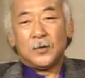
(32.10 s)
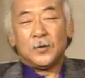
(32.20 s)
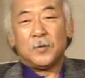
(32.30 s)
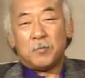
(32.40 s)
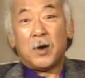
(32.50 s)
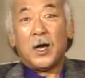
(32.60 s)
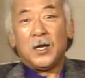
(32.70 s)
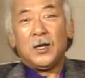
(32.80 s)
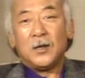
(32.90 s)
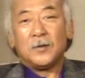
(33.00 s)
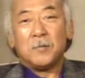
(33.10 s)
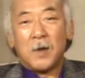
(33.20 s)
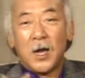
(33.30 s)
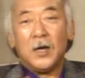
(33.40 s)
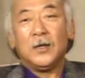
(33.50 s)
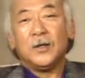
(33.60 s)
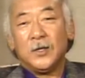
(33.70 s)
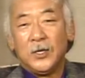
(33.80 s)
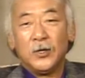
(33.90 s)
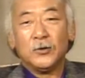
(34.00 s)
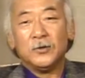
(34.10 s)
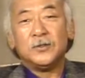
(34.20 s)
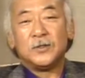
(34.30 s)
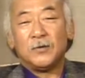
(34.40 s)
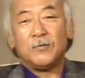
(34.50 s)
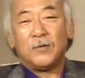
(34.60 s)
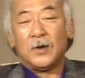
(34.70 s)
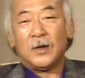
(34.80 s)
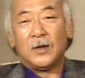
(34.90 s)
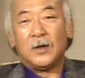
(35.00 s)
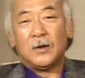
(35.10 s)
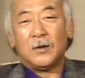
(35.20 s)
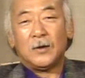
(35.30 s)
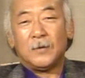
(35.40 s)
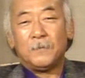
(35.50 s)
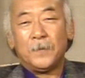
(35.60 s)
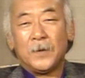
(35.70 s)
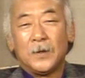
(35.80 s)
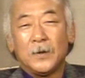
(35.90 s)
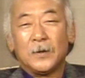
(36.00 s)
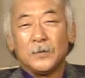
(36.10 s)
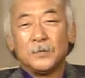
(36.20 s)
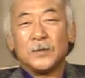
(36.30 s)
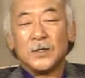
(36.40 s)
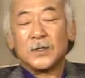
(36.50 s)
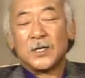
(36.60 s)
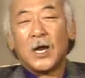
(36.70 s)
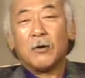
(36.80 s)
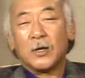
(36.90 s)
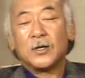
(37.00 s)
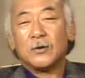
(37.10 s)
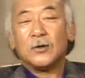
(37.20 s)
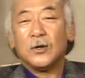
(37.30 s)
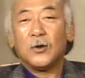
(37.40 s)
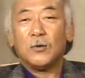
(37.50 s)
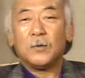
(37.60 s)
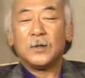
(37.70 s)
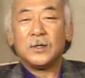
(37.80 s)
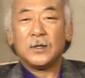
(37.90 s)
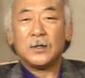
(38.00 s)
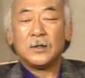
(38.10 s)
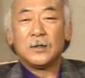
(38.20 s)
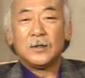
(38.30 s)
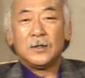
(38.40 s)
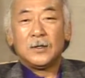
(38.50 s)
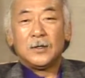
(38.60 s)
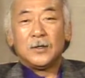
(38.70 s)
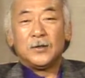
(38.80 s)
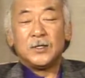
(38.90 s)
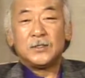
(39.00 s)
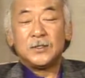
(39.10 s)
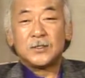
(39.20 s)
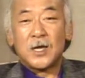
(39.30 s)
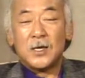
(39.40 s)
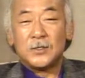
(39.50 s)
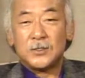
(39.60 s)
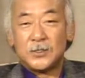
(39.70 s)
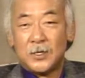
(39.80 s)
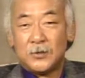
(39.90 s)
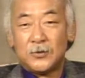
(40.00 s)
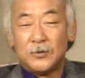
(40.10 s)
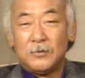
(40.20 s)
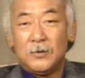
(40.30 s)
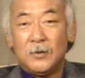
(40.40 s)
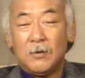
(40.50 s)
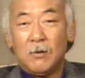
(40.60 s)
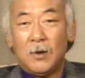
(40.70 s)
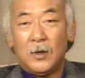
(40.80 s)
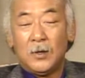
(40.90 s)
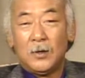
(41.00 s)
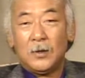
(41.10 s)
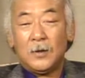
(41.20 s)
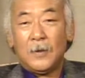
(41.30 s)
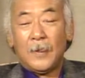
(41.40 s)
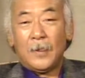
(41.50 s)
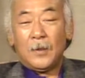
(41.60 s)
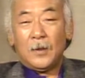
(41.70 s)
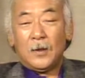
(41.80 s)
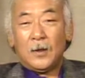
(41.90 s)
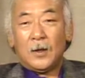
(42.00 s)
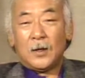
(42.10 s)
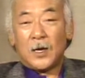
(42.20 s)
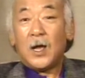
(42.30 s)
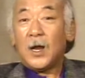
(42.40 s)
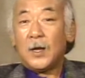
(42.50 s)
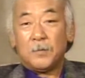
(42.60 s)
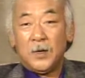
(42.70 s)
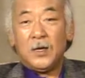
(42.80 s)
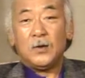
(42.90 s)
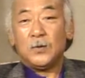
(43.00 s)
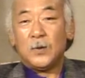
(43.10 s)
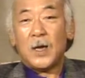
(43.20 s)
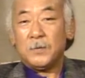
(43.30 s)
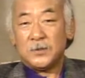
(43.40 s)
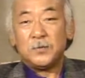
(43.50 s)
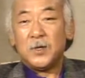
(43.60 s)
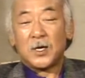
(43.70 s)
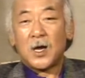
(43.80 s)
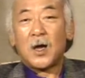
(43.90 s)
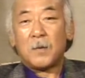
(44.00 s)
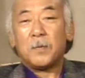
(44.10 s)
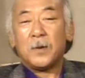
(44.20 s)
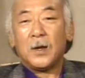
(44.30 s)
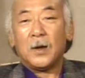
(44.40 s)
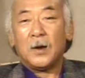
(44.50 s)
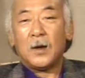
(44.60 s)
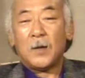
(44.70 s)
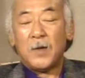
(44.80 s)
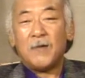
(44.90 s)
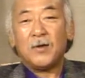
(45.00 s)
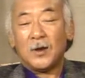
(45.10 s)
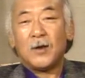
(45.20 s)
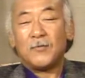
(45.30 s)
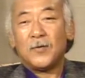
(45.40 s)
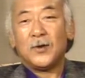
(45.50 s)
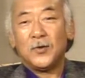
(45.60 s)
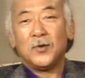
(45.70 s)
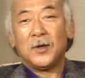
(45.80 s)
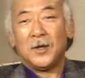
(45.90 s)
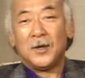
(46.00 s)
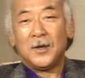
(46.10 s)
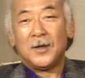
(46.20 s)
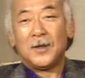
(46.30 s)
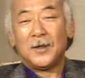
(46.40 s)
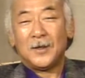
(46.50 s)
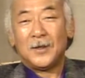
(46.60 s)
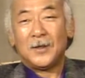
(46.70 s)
the body and the mind and the innards of uh, a, a, a, a character, you know. But uh, this is kind of centered on a guy like me who happens to be a cop, and I'm having a lot of fun doing it.